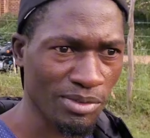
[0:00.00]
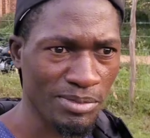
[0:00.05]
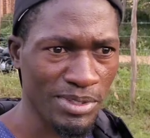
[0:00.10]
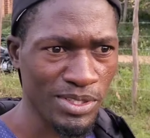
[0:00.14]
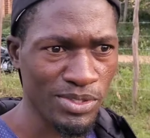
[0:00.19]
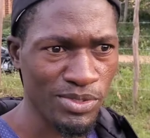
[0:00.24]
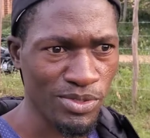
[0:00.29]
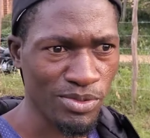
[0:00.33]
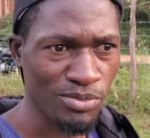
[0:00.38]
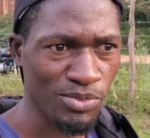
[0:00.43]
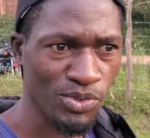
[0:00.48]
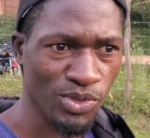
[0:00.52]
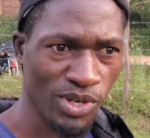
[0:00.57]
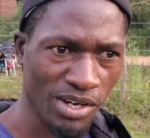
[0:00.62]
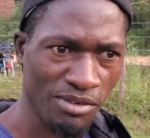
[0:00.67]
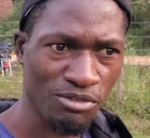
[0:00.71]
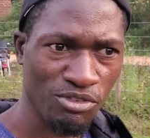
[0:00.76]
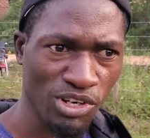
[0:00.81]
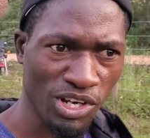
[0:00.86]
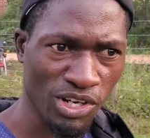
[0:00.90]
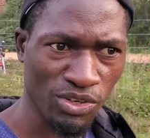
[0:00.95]
bedroom, you
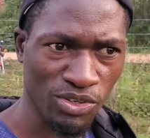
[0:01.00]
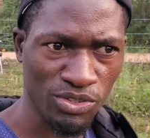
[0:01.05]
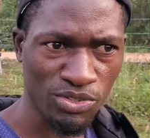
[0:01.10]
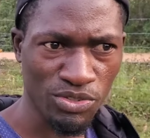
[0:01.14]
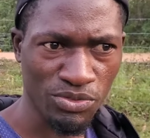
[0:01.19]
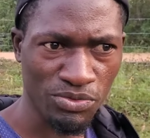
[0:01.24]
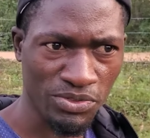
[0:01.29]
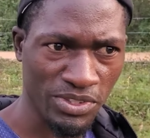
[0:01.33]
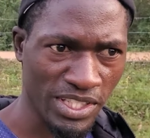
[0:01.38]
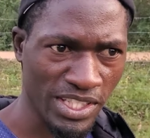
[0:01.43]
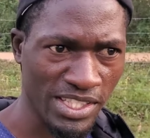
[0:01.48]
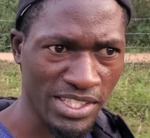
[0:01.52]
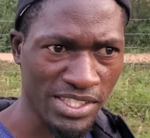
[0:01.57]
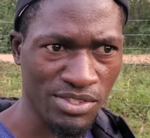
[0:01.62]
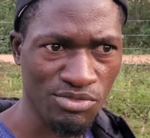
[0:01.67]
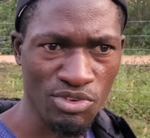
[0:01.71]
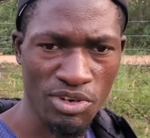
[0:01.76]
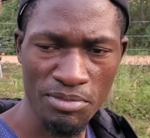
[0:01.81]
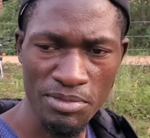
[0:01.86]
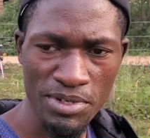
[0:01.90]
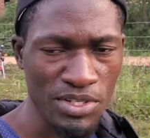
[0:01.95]
have a lot of things in
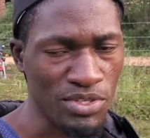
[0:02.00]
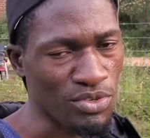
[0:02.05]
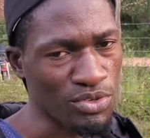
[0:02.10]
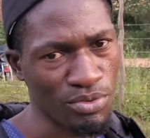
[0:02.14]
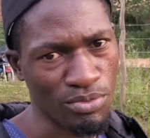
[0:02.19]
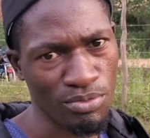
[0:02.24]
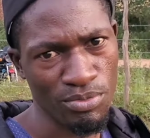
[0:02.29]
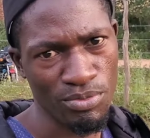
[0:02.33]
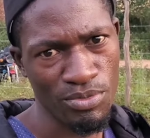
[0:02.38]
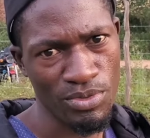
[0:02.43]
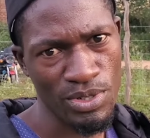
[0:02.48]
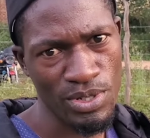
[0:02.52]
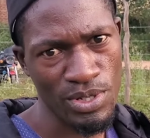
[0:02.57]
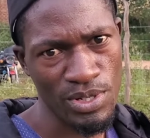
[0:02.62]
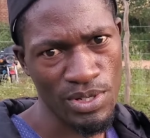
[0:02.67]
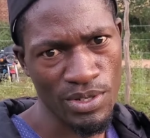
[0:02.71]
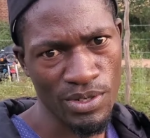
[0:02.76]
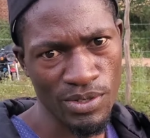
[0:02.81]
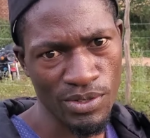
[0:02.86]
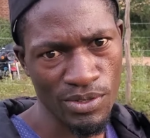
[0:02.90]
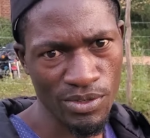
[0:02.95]
your bedroom,
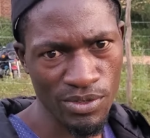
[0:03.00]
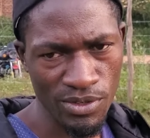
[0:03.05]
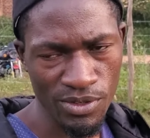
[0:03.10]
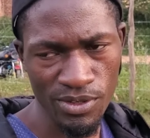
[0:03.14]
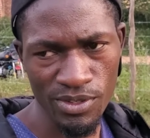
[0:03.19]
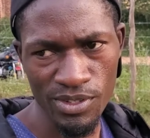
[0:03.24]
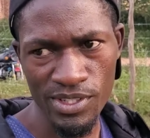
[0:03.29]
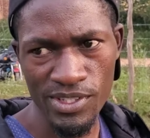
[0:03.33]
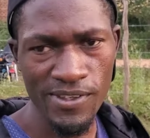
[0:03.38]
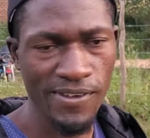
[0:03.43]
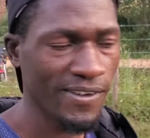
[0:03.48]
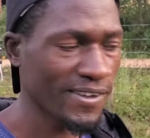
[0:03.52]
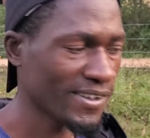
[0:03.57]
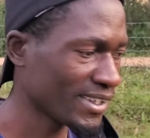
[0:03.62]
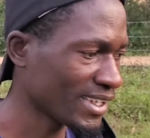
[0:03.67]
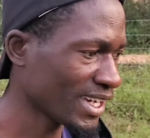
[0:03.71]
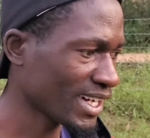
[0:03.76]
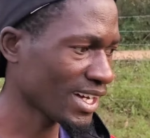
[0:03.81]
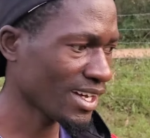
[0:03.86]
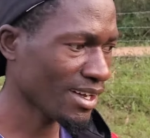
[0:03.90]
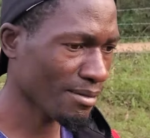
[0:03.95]
you know.
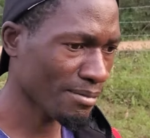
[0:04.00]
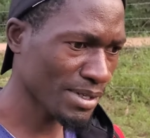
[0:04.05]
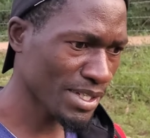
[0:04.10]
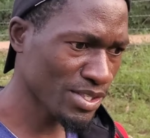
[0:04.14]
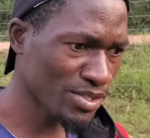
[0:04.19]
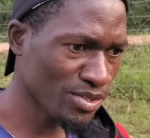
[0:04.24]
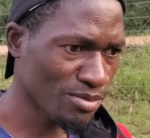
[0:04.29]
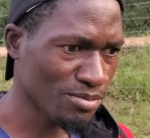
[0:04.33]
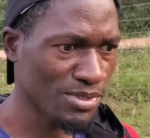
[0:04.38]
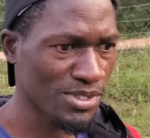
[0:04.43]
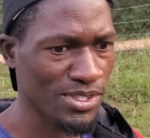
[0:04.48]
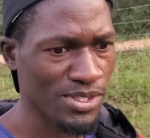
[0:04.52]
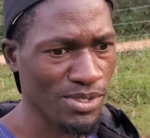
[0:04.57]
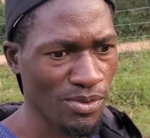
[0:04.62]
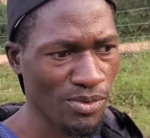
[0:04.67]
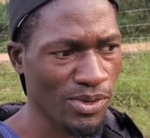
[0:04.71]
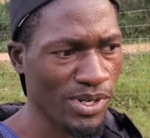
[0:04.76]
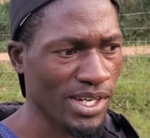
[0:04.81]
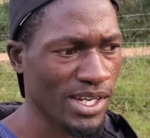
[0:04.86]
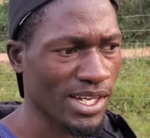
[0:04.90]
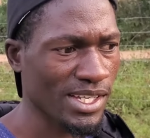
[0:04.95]
A bedroom is
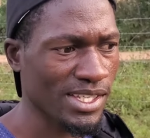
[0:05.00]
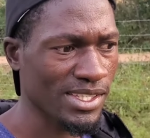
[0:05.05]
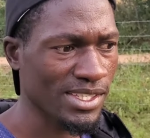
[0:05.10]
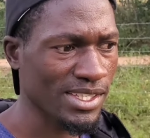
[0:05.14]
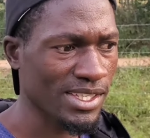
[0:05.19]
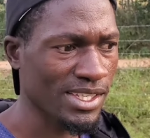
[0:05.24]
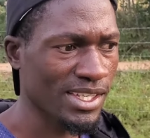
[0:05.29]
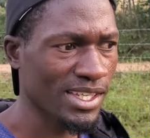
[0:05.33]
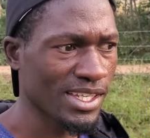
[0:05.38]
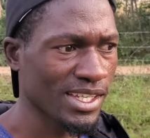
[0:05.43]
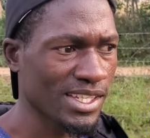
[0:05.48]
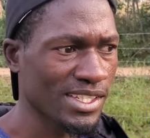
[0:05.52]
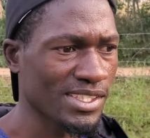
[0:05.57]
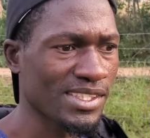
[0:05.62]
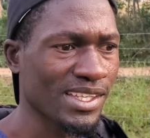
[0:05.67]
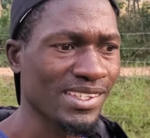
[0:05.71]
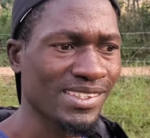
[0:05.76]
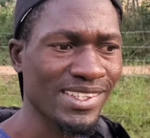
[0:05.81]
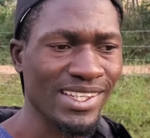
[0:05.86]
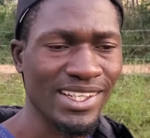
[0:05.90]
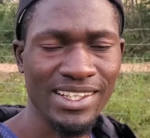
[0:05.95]
a
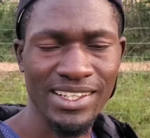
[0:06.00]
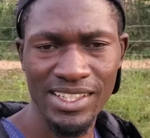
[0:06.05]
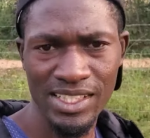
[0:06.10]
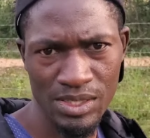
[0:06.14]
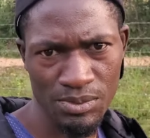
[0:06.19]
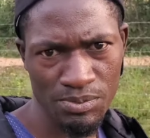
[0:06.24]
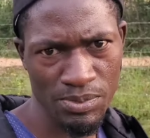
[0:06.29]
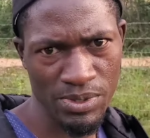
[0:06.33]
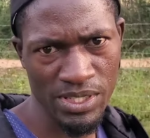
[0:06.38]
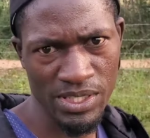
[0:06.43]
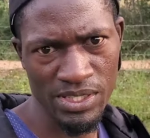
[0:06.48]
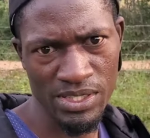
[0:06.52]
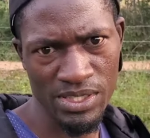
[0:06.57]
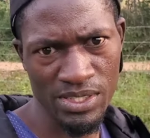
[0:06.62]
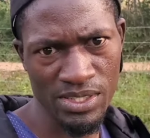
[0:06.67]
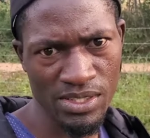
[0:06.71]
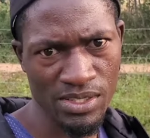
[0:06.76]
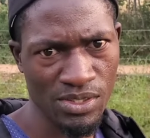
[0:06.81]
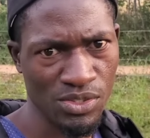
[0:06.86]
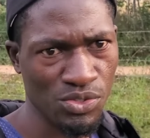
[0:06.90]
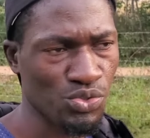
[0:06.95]
sacred place.
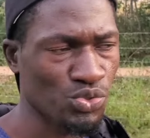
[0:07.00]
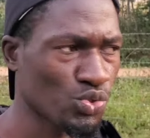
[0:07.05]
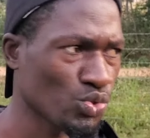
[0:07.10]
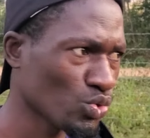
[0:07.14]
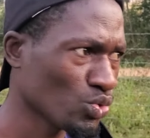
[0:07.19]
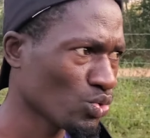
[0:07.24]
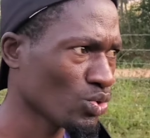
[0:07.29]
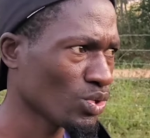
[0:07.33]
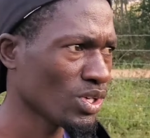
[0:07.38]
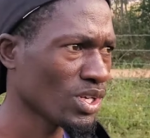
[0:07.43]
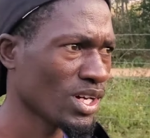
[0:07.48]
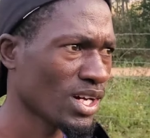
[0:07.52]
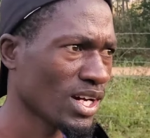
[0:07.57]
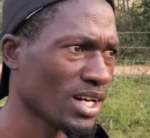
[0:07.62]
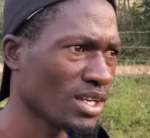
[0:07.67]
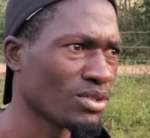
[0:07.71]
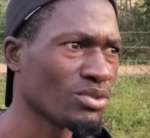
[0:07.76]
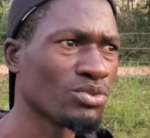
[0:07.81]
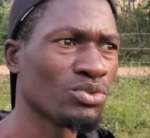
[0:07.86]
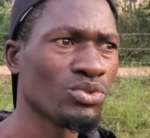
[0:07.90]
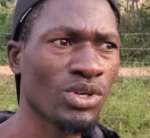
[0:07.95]
You
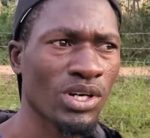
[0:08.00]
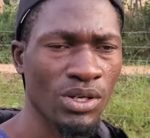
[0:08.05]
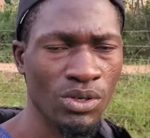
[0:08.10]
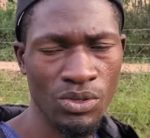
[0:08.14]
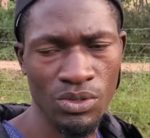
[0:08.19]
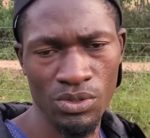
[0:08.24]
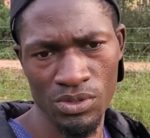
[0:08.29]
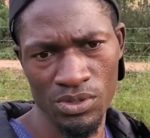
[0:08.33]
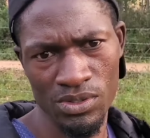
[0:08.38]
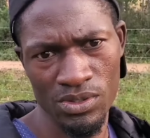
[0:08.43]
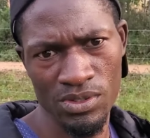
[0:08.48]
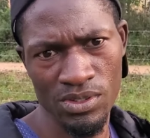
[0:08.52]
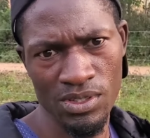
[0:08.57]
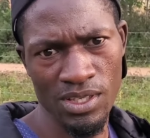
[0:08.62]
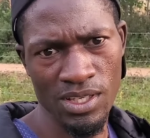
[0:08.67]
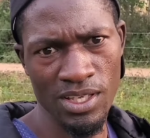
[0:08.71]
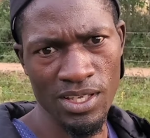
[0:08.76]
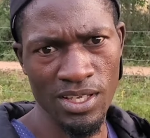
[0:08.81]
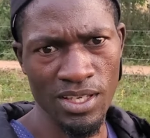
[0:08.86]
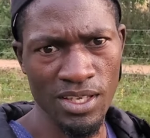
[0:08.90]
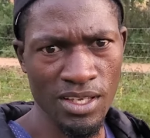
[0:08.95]
and you alone.
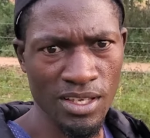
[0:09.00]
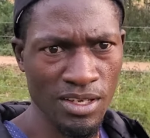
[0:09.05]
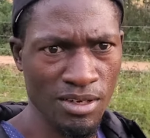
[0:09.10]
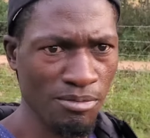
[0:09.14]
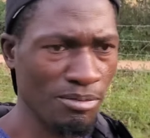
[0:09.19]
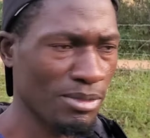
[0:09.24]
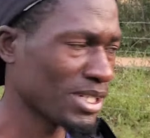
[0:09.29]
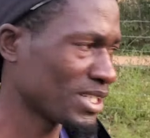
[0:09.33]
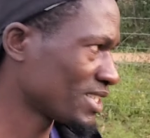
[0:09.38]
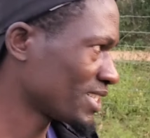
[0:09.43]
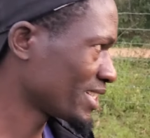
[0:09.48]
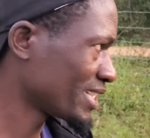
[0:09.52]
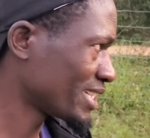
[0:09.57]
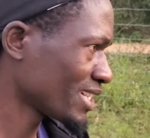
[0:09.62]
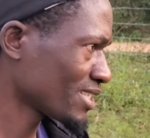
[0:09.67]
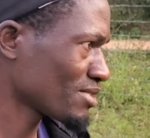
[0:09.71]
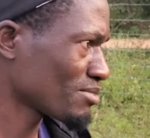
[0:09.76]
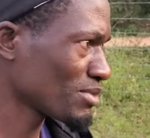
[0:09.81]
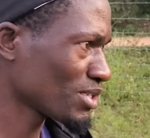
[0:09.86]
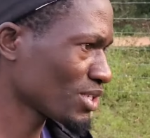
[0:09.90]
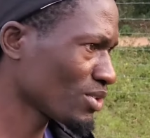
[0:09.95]
But he
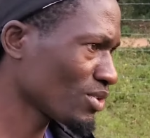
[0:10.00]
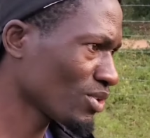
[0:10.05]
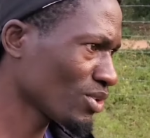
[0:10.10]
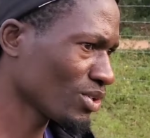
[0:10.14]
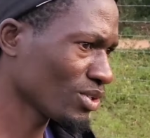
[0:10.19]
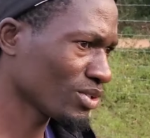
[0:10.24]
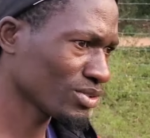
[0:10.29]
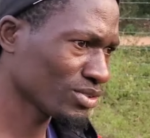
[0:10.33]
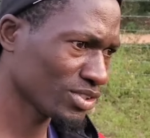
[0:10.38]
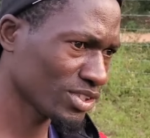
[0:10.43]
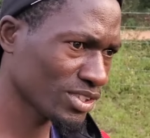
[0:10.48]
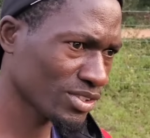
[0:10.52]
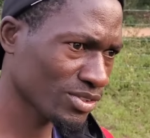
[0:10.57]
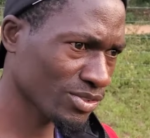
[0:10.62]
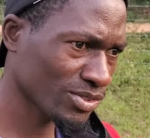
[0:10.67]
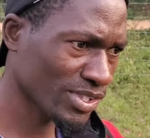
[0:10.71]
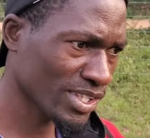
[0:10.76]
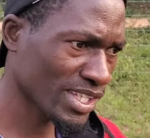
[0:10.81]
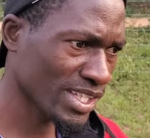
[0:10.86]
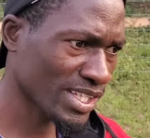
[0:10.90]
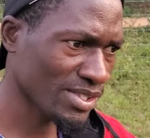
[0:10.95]
tells me, go to
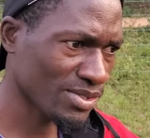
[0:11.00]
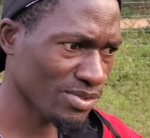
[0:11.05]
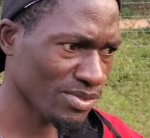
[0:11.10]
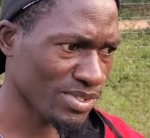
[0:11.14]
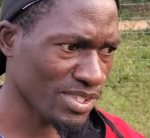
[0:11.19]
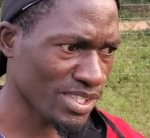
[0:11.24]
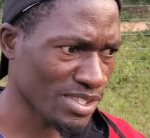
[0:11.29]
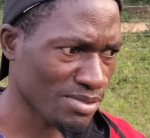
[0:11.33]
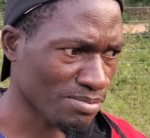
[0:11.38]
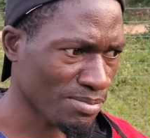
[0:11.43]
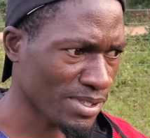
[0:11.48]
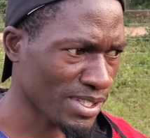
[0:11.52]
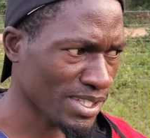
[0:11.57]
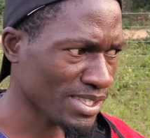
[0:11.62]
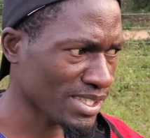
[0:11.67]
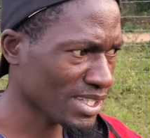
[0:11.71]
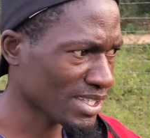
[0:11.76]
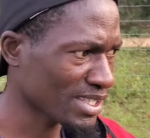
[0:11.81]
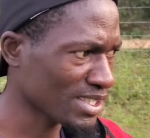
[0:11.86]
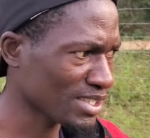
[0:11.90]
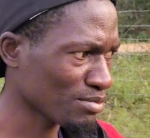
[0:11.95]
this
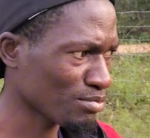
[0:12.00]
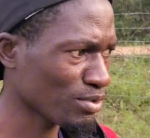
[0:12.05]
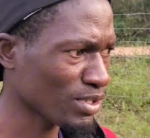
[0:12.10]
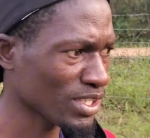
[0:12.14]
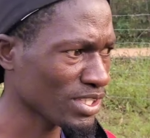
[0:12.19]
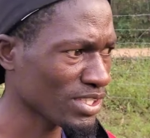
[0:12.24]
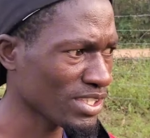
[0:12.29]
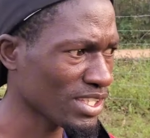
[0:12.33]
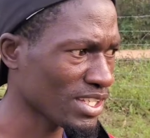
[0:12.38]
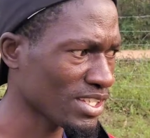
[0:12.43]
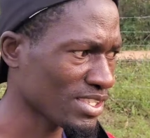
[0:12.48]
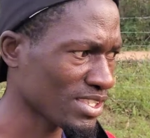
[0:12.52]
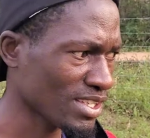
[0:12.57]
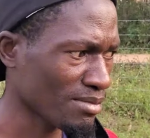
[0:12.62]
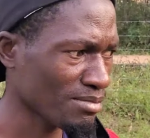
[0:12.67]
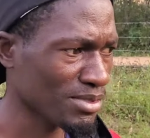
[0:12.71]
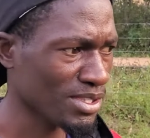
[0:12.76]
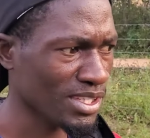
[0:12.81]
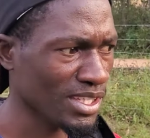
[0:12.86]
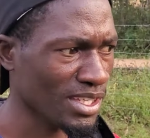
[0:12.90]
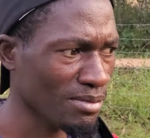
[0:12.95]
place and this place, there is
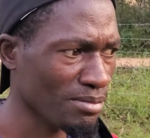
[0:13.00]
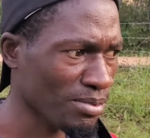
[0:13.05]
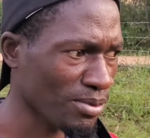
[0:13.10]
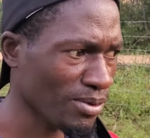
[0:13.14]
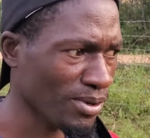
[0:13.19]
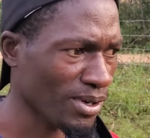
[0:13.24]
something